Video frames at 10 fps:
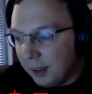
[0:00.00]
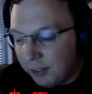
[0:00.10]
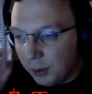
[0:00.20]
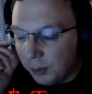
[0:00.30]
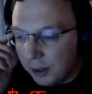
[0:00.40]

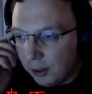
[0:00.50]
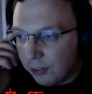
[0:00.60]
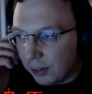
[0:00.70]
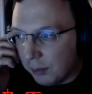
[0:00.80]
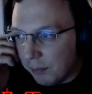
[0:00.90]
if you will,
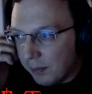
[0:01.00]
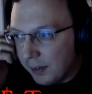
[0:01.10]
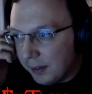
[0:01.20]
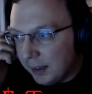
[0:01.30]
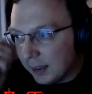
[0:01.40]
from
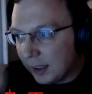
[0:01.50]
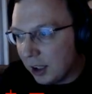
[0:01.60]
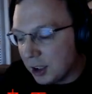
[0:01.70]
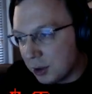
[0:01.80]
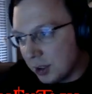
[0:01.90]
the
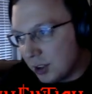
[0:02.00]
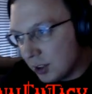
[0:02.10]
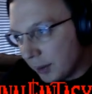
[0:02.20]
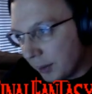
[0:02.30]
cartridge.